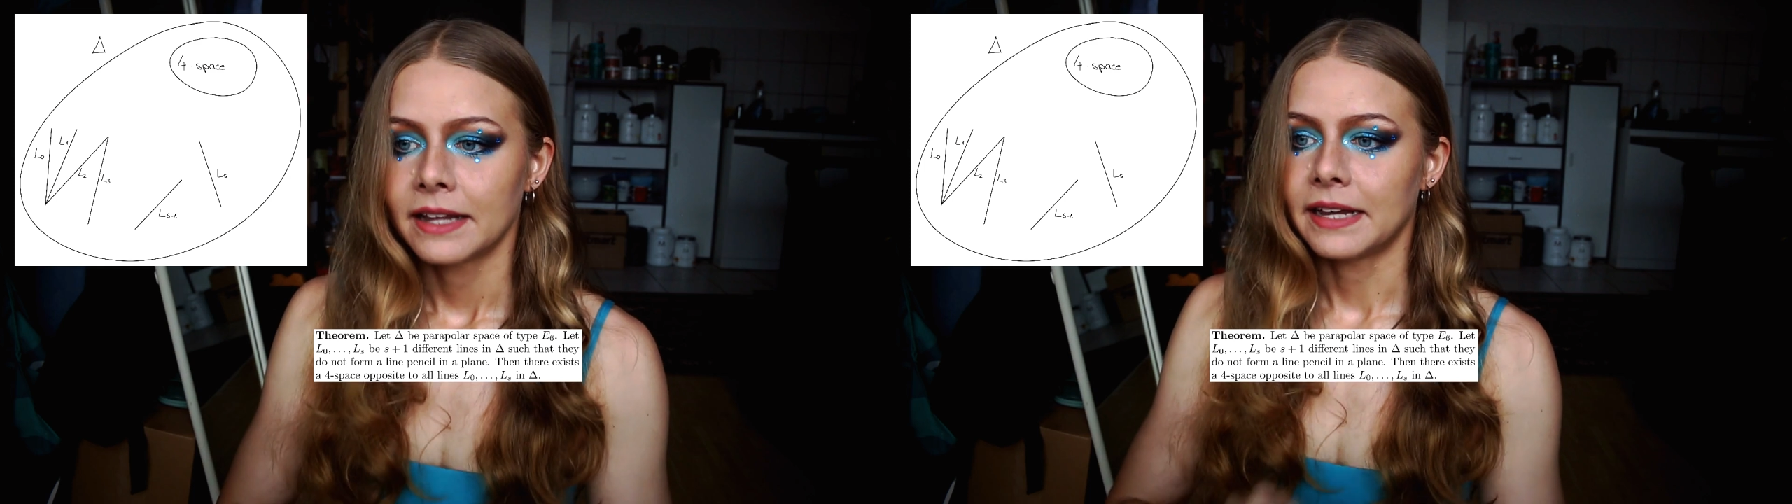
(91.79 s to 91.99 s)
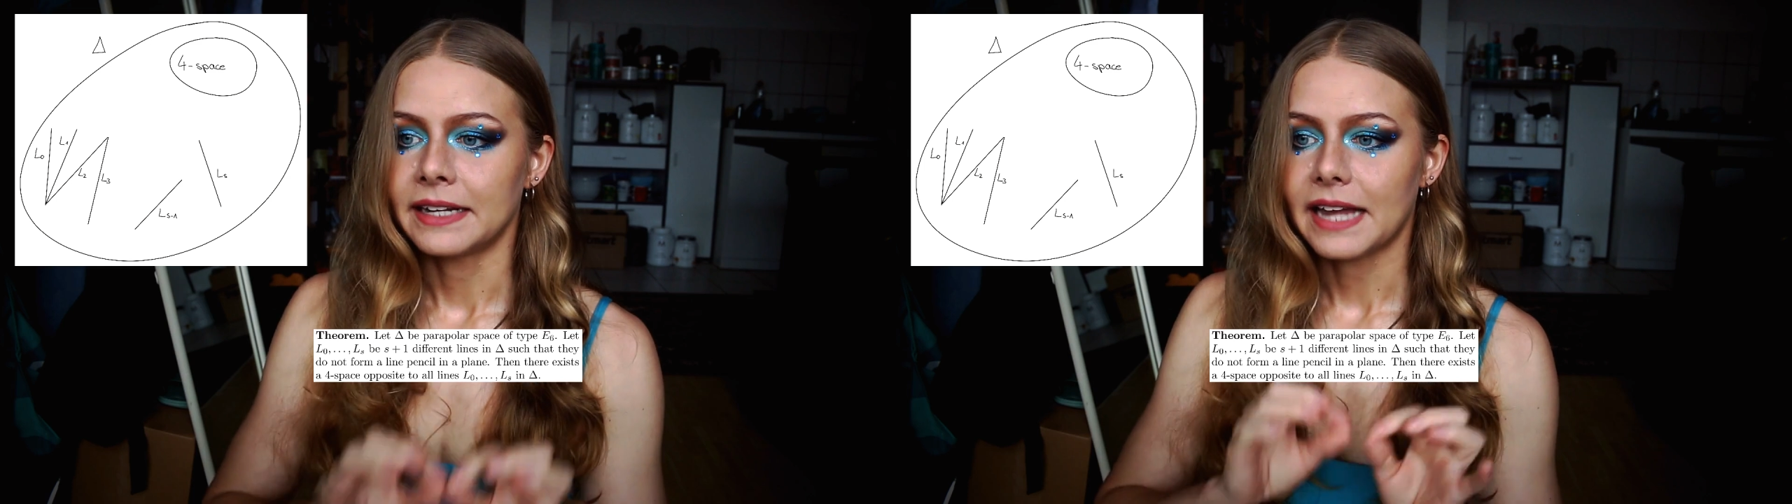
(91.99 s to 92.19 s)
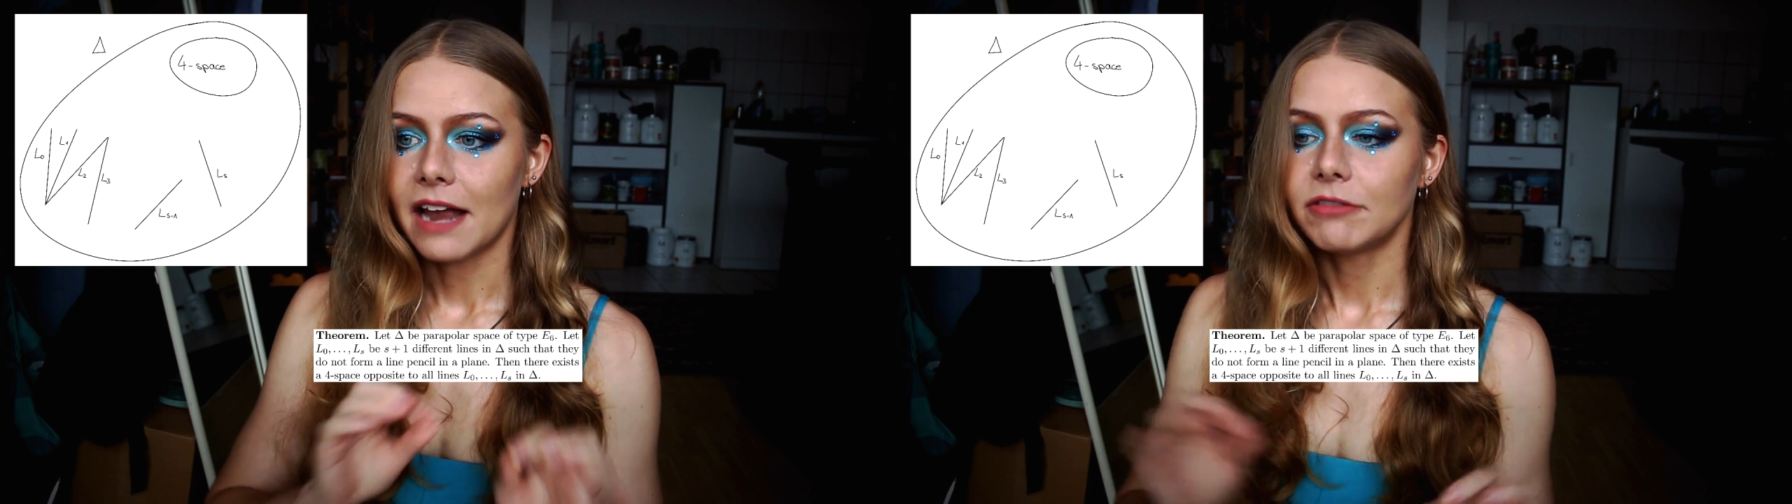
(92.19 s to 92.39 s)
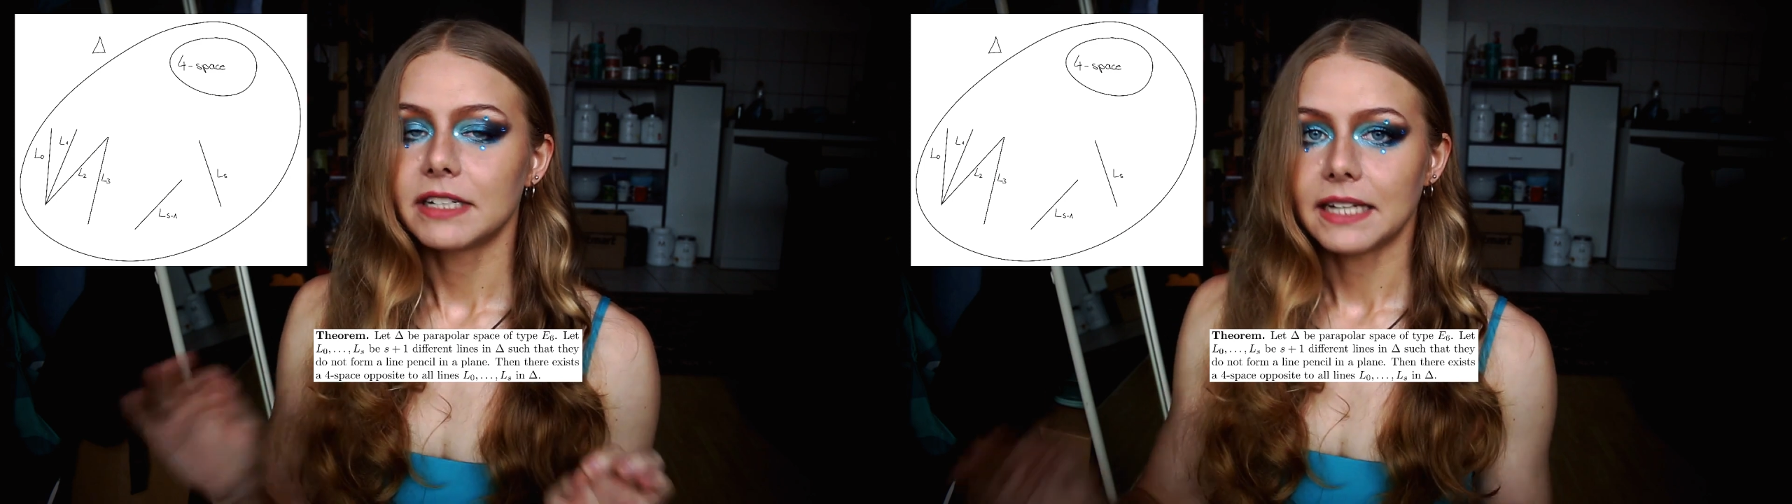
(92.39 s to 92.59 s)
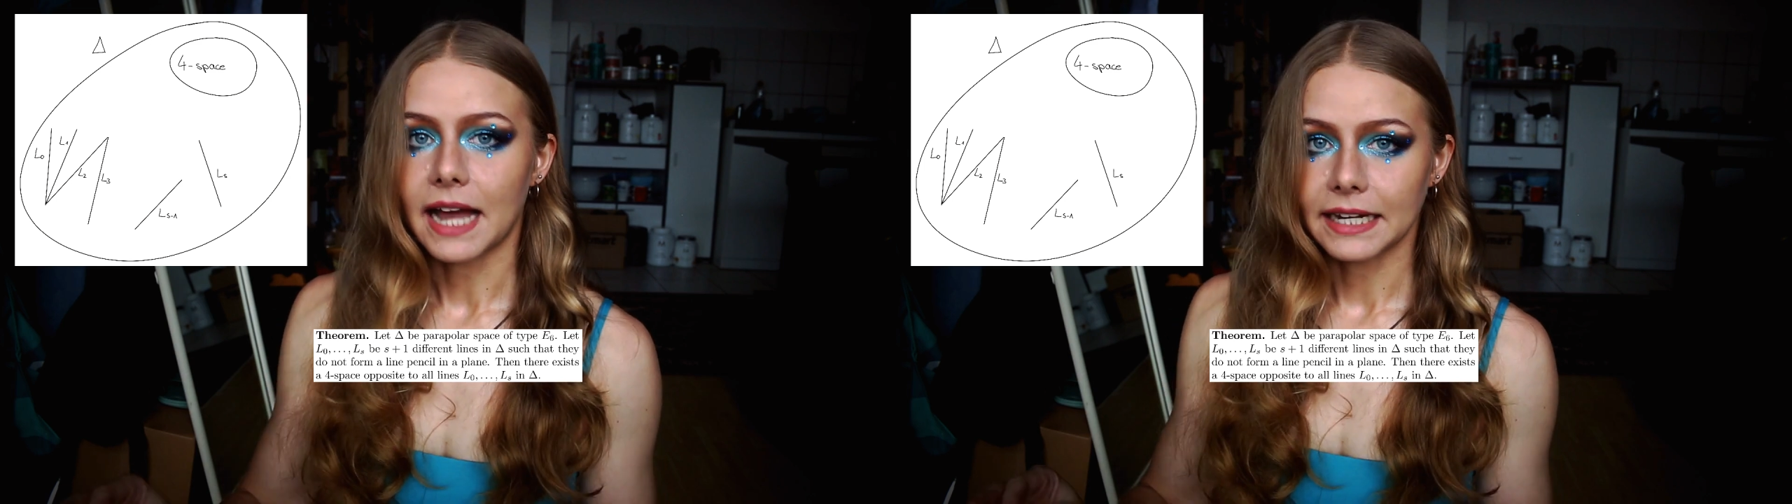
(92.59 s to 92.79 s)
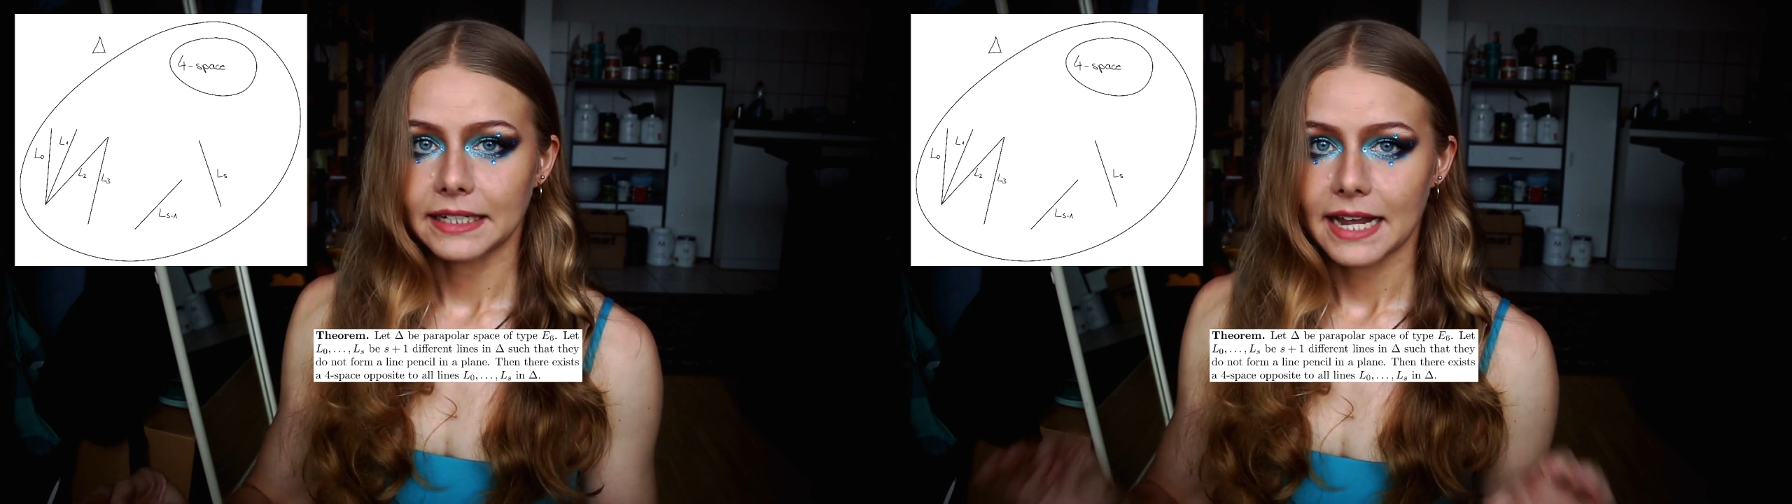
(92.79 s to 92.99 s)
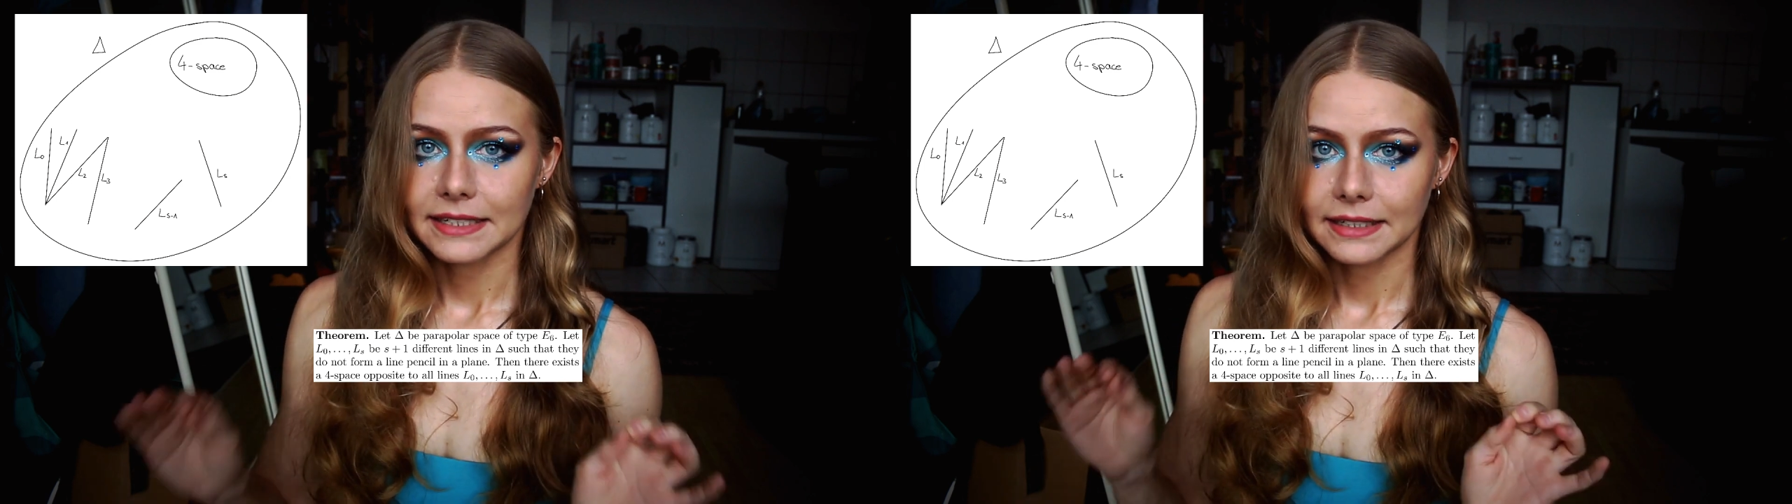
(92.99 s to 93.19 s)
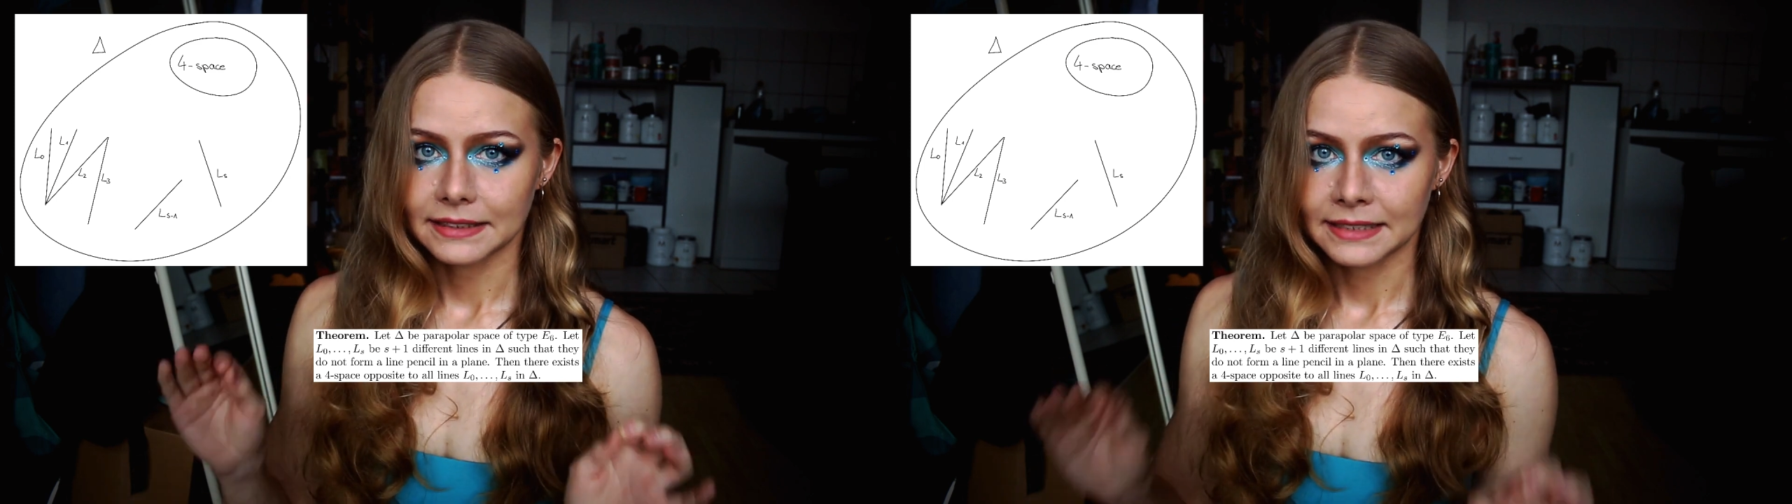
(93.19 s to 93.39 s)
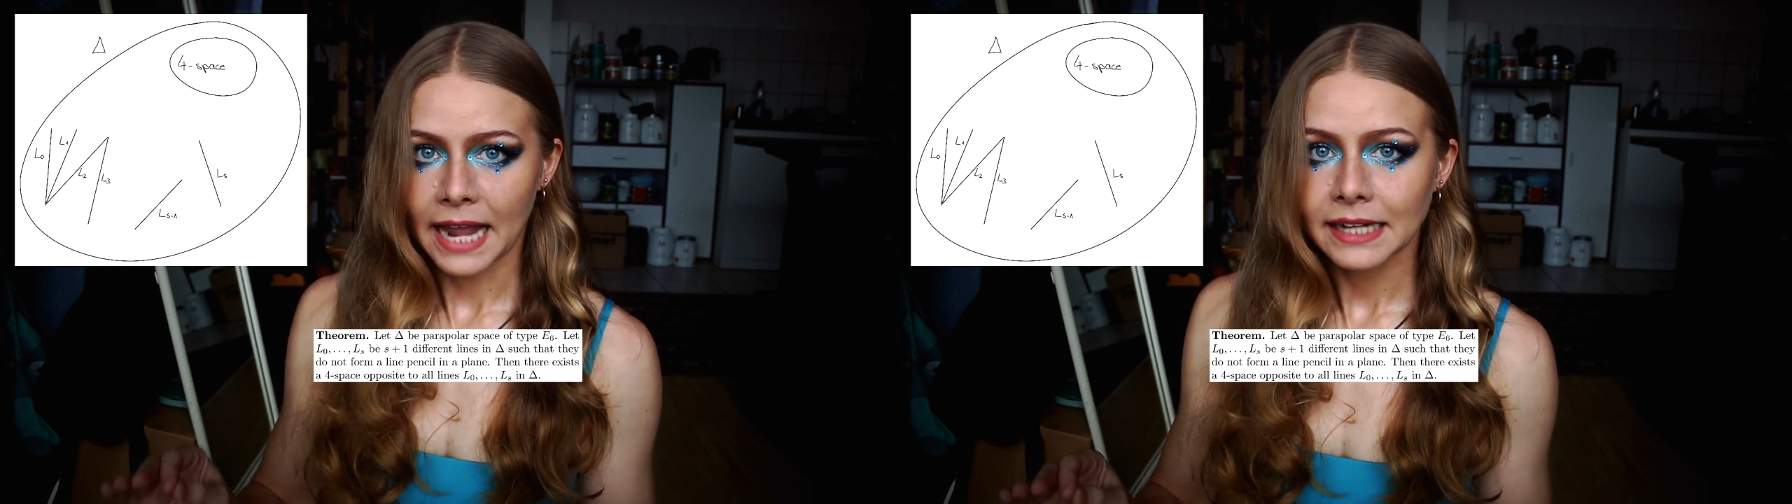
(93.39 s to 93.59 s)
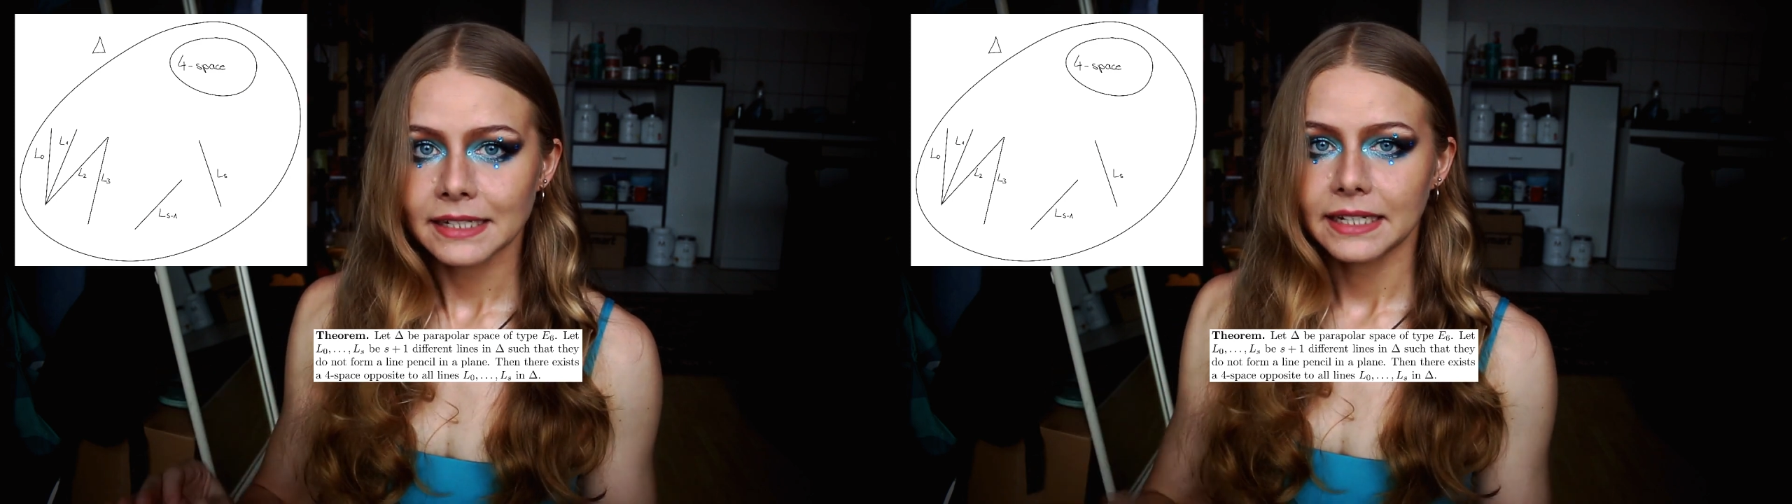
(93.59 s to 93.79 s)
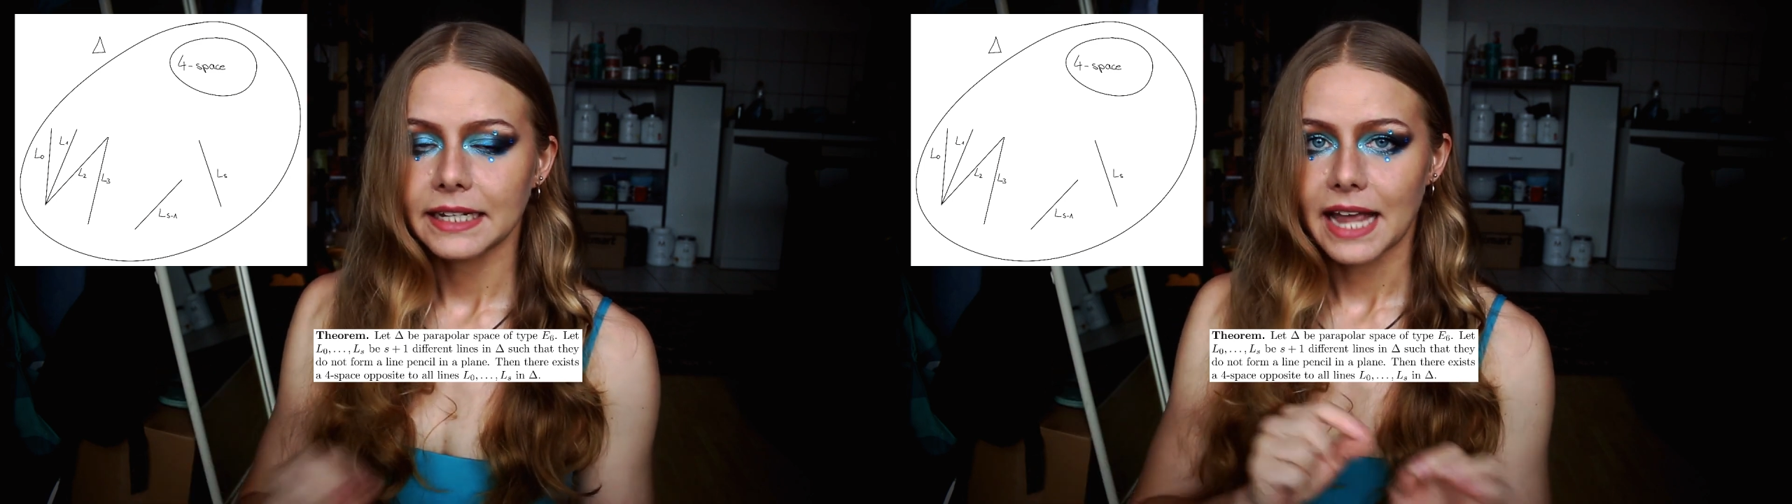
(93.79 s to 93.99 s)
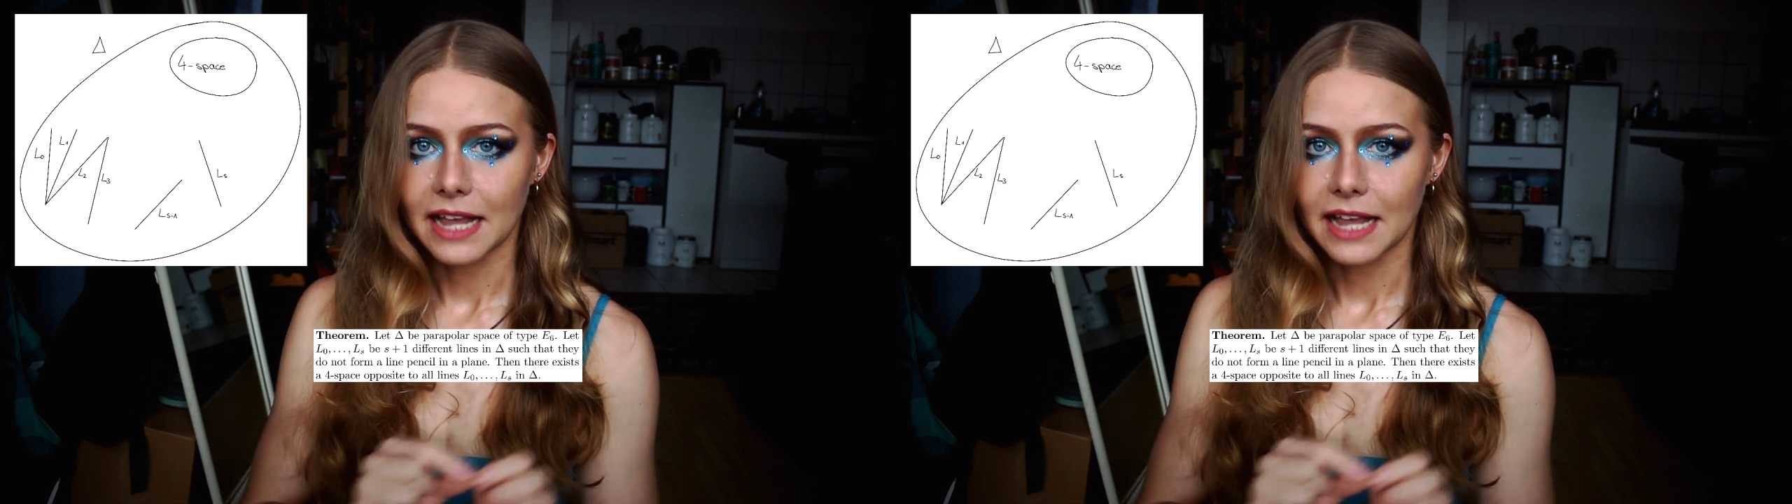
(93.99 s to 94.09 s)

that every line has exactly